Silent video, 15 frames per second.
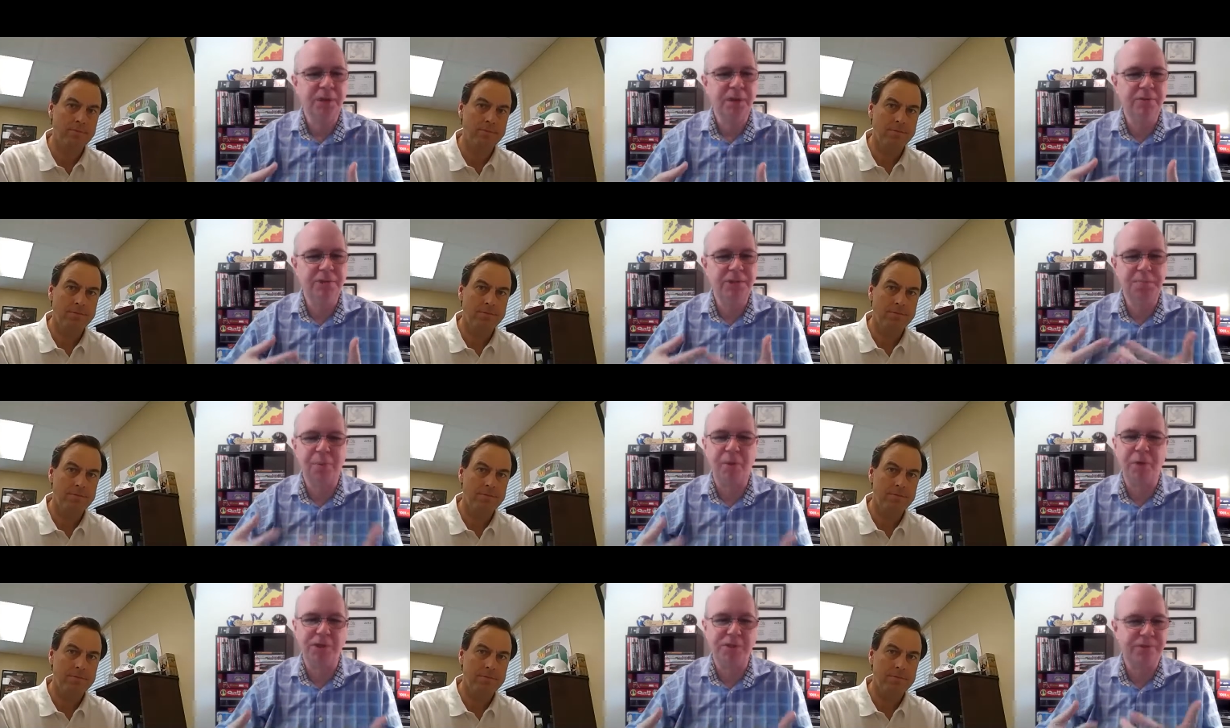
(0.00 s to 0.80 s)
Speaker 1: of
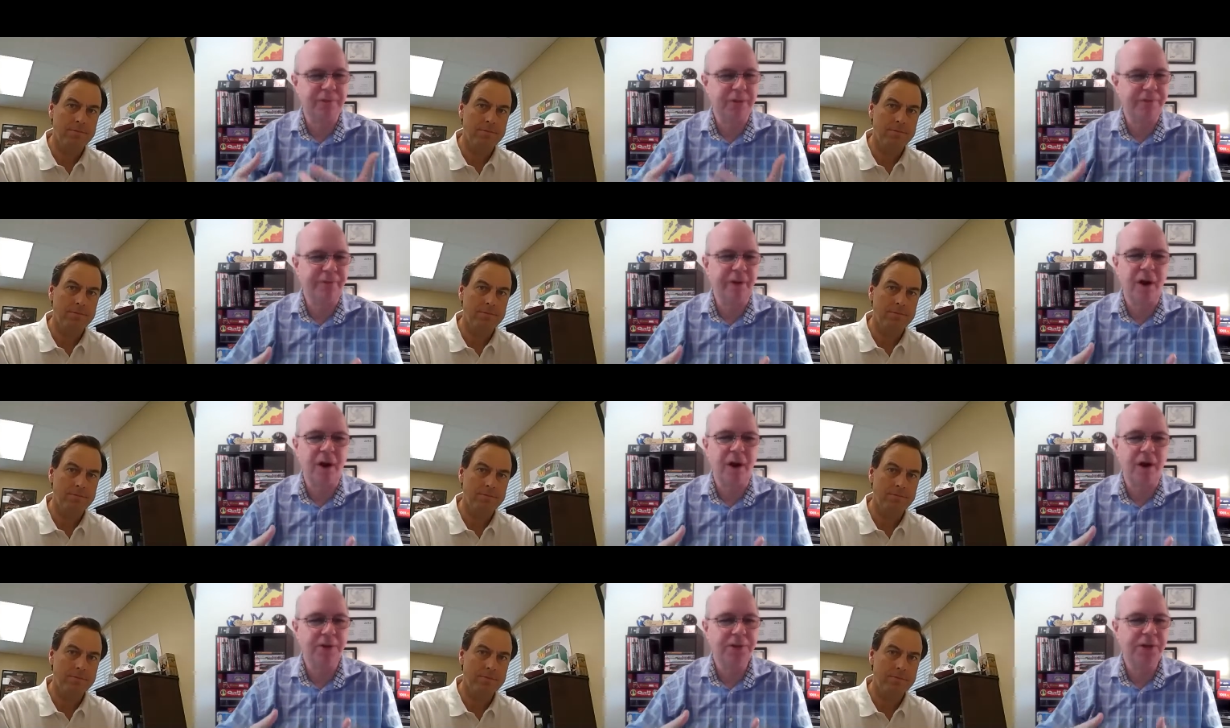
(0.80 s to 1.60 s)
sports for the
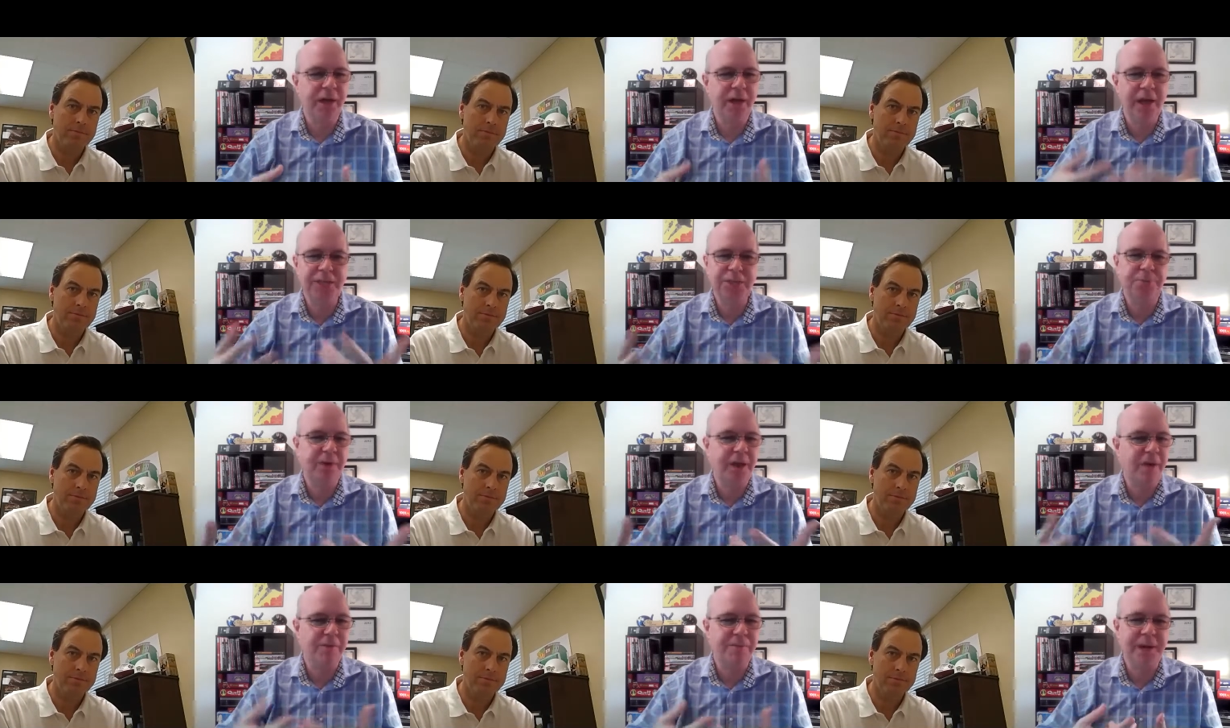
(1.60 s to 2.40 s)
fall? You know, that's
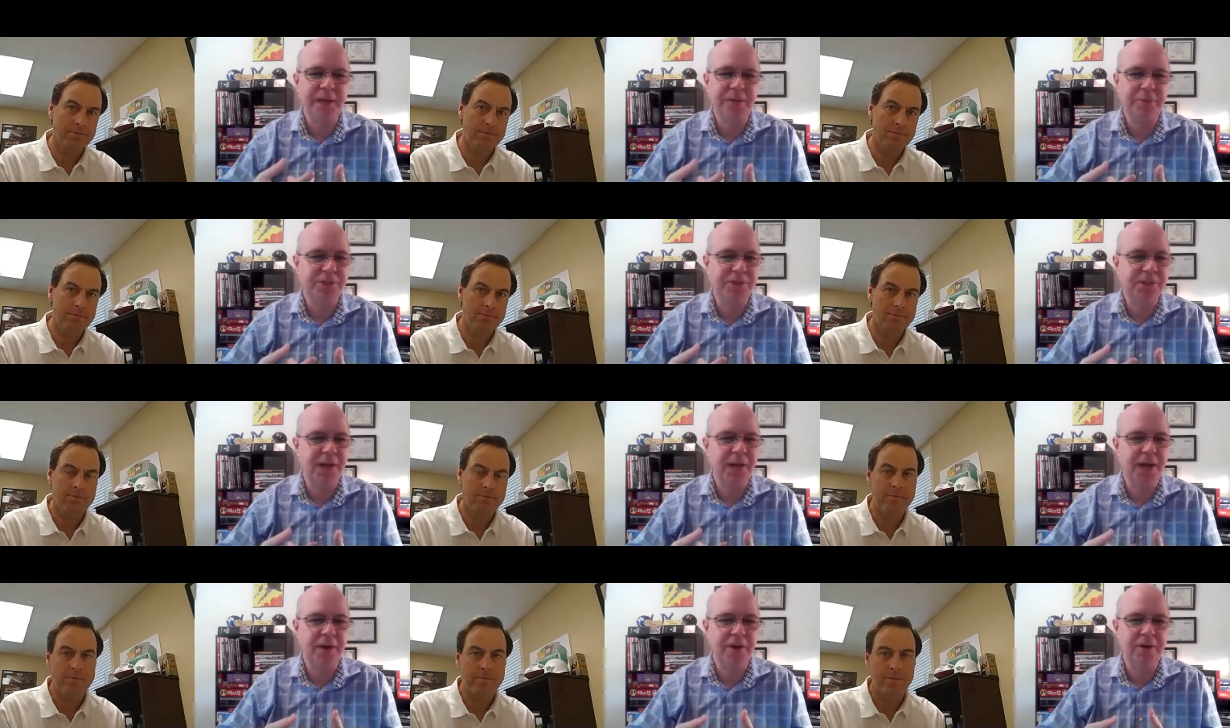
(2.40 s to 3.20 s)
what everybody wants to
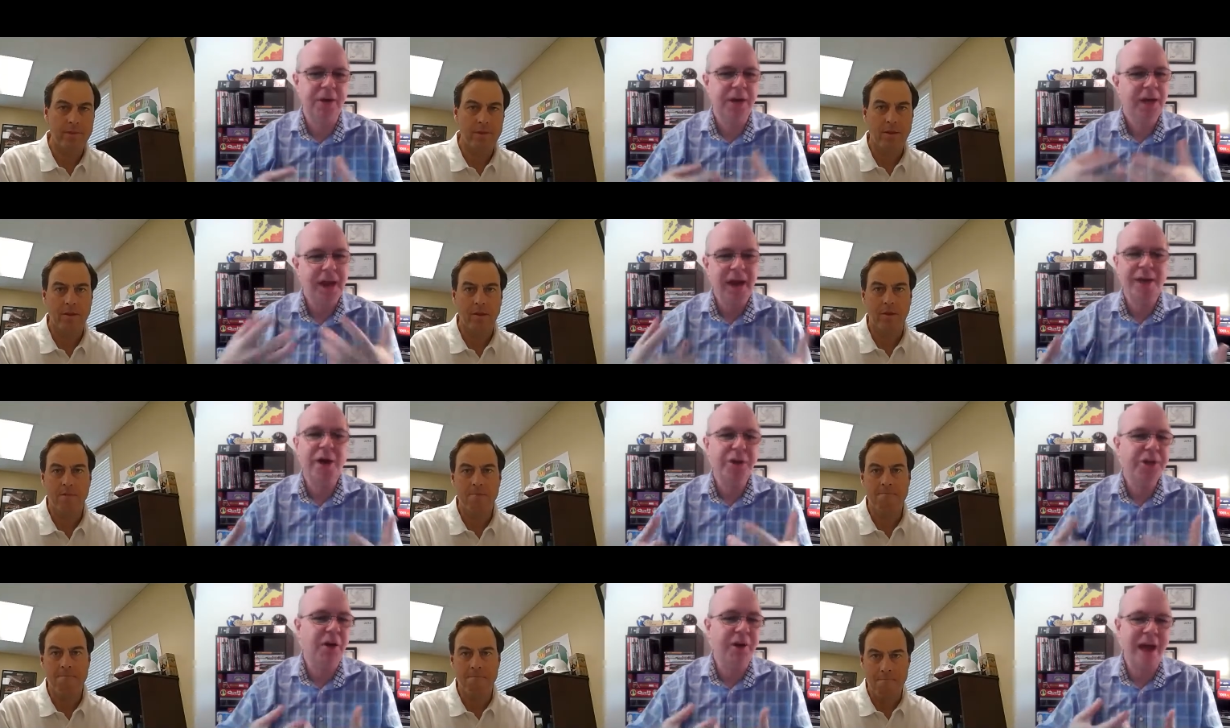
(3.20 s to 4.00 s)
know. And I
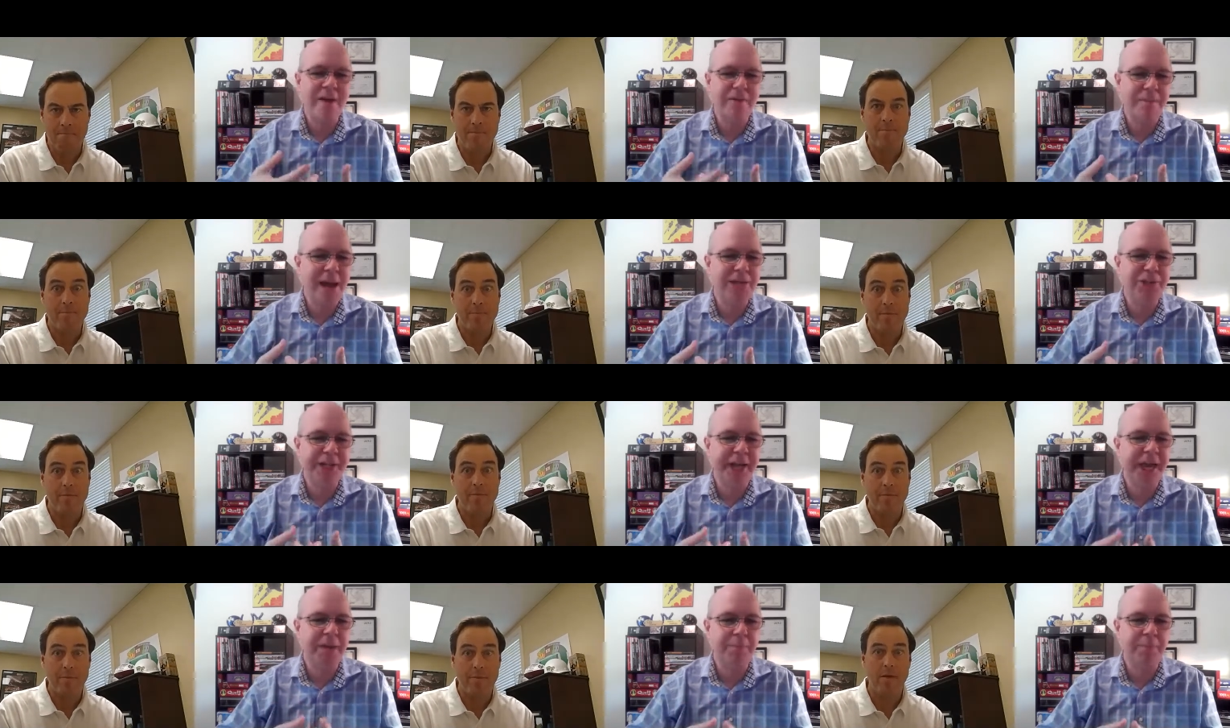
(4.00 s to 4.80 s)
know you don't have a
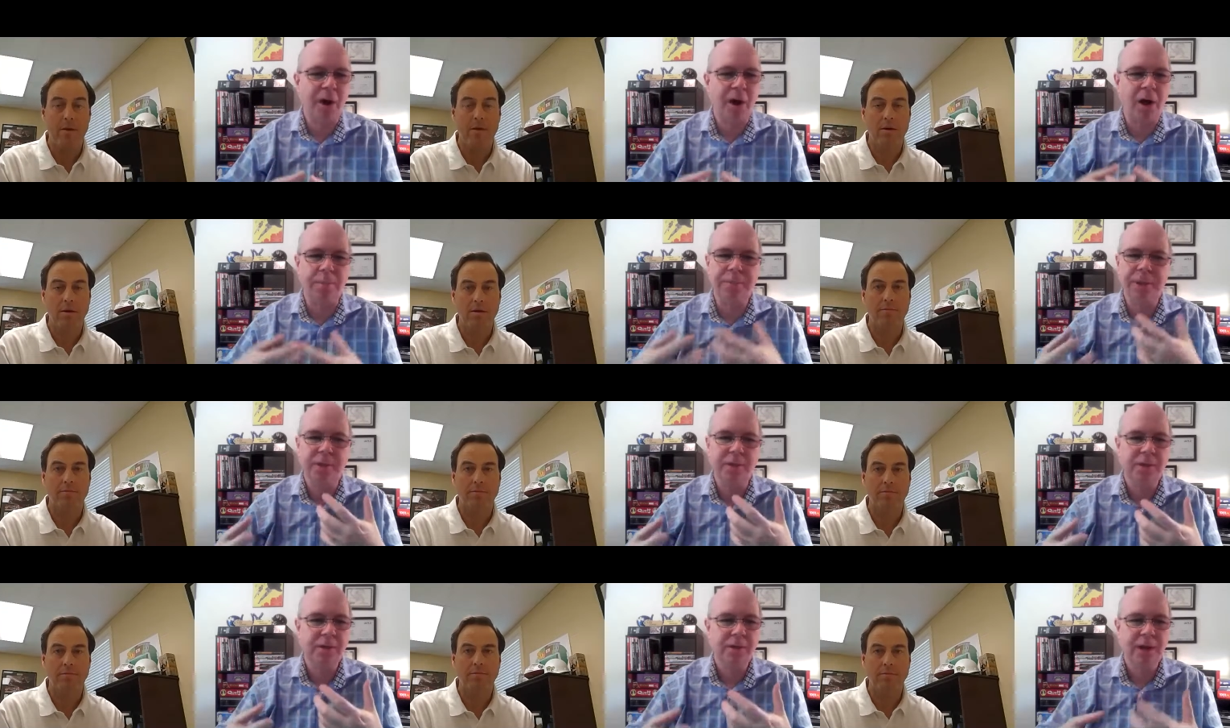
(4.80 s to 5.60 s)
magic 8-ball, but
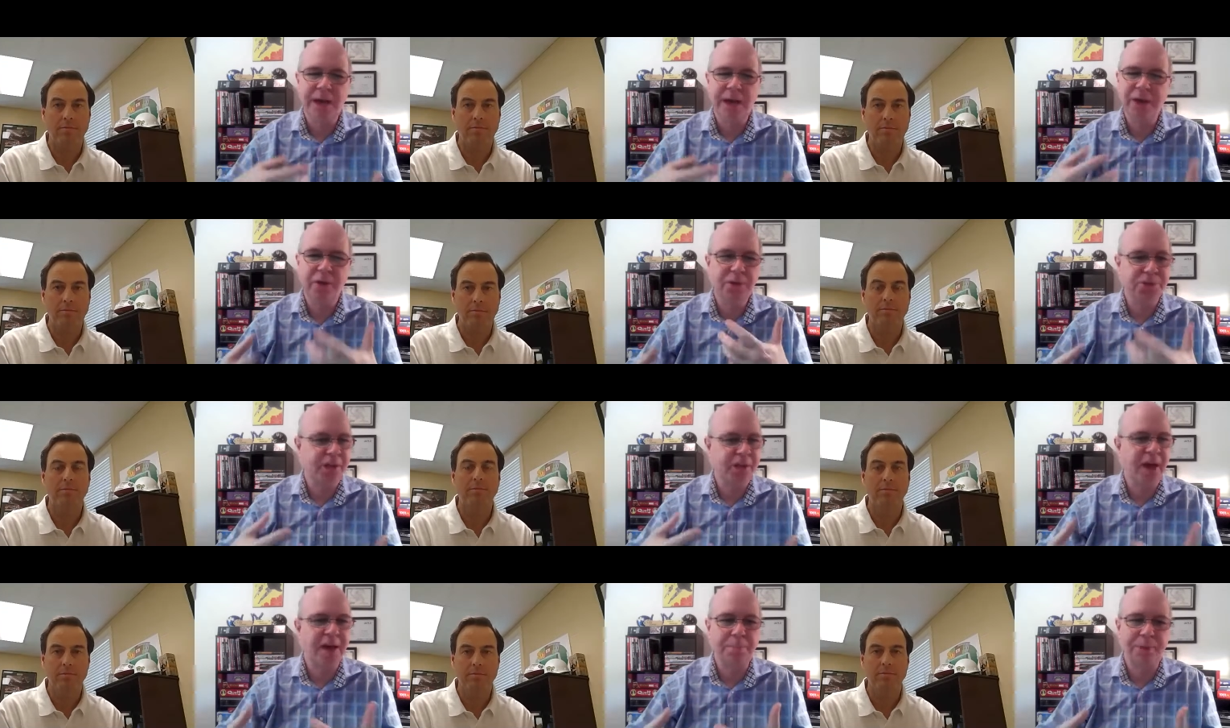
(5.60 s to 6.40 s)
I know there's
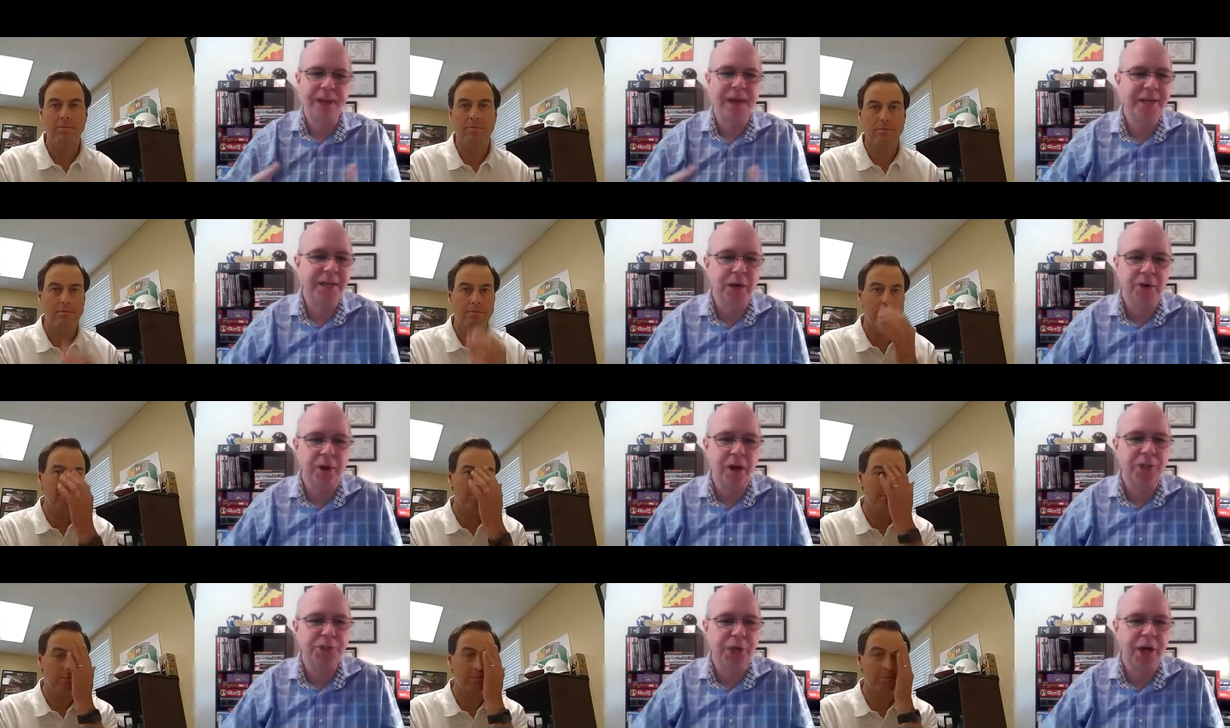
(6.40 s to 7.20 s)
a lot of planning going
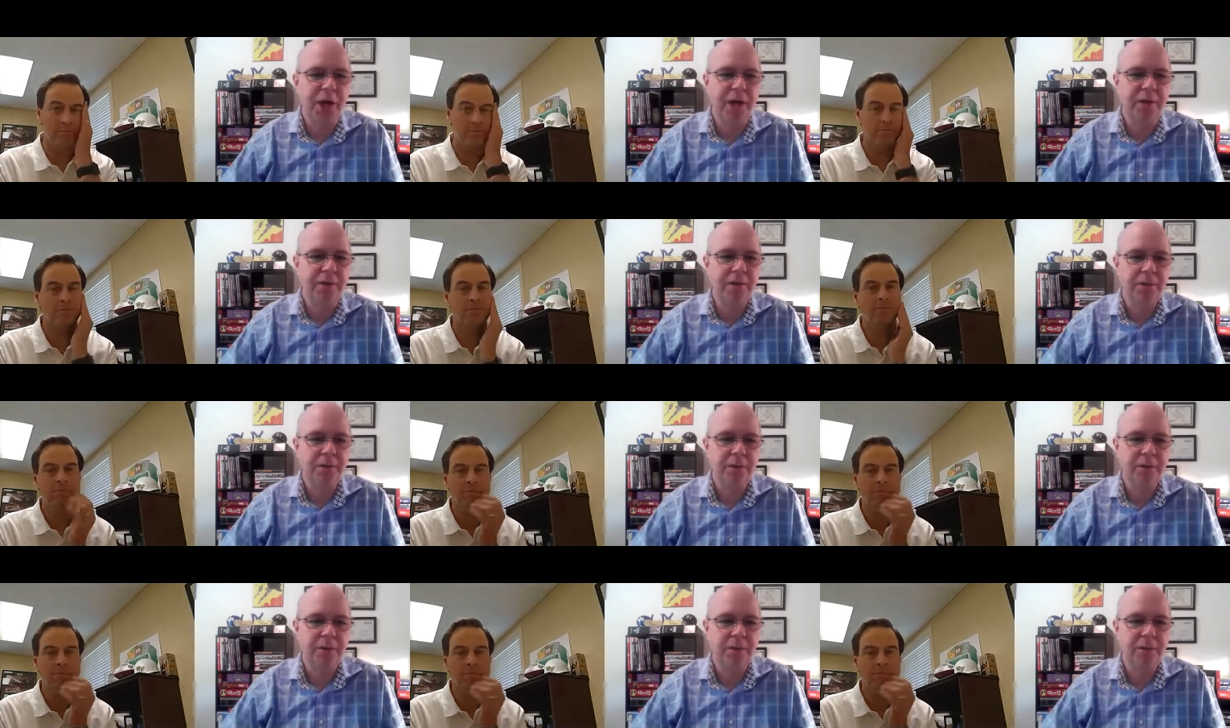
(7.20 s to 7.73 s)
on, John.